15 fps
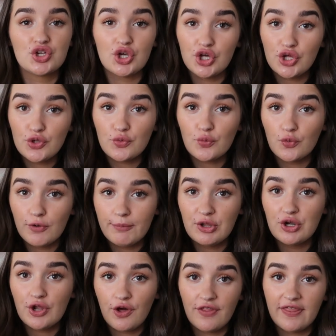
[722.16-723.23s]
Girl,
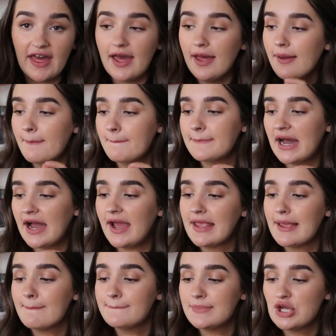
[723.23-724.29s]
Woman, Other
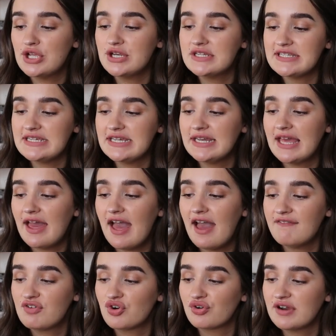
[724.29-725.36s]
by Bernardine
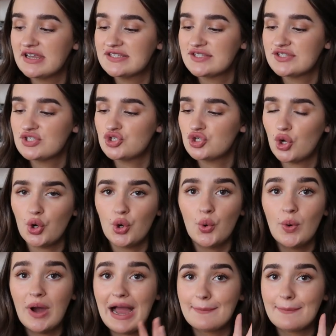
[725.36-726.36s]
Evaristo.